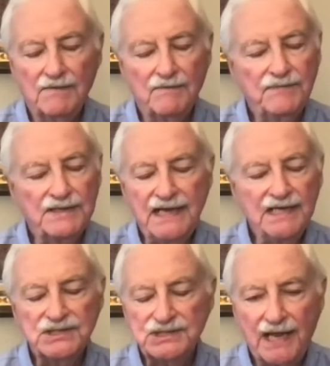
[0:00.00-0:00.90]
But they
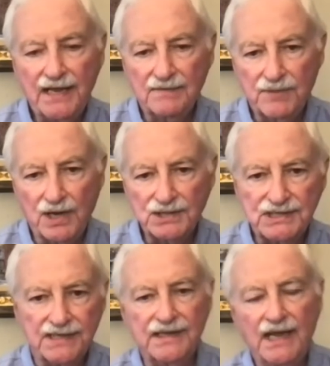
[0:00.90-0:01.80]
didn't stay in
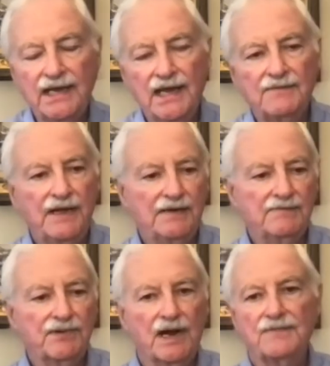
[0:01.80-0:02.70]
Boston. They had
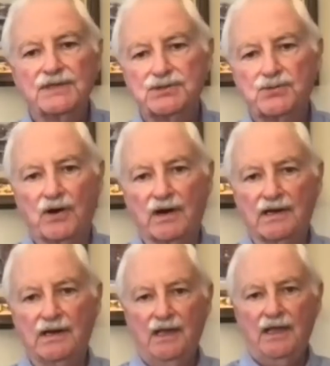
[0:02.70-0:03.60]
been promised
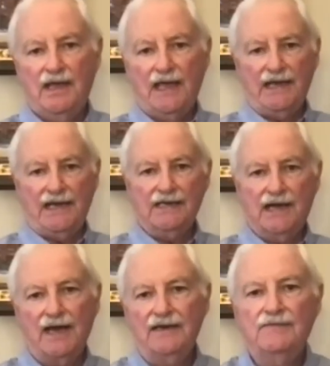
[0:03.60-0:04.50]
work at a
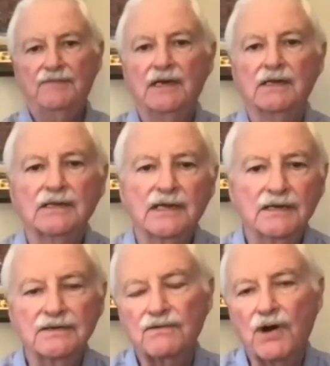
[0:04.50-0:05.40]
cotton mill
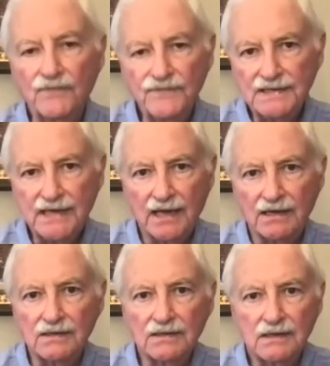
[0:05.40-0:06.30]
in
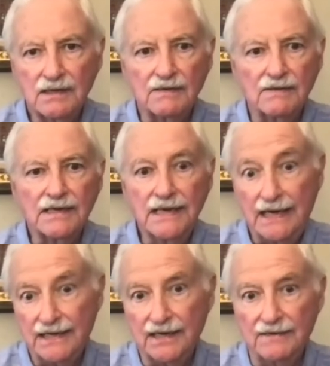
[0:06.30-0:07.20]
Grosvenordale,
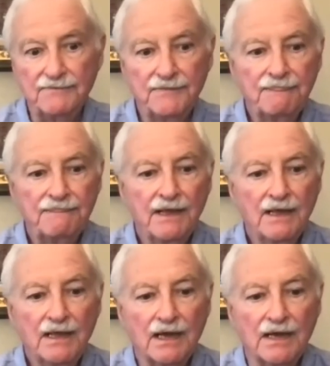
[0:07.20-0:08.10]
Connecticut.
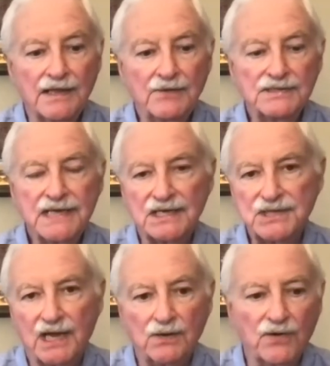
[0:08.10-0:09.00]
They were
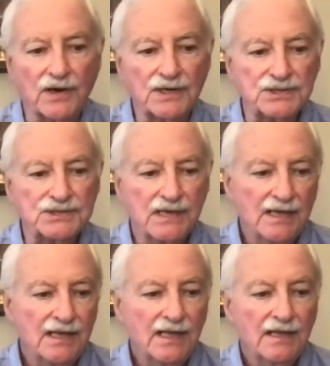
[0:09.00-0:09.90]
textile workers,
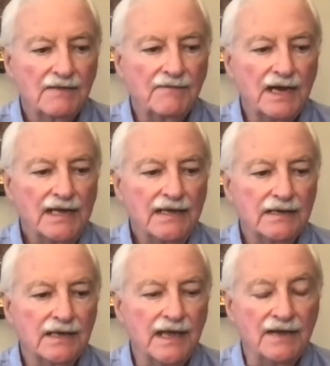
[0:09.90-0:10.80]

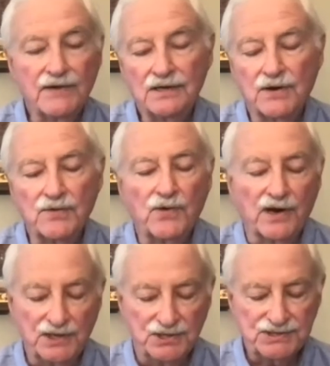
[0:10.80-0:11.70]
and railroad
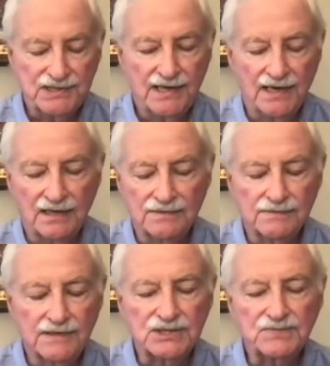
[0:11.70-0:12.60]
workers, and I'll
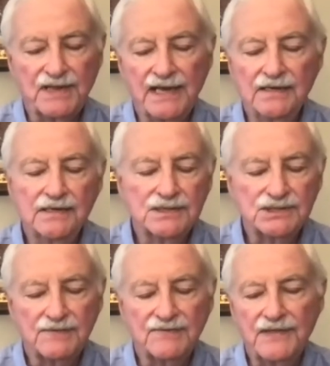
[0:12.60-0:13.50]
explain
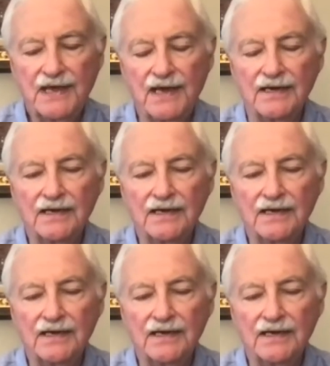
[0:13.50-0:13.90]
some of that.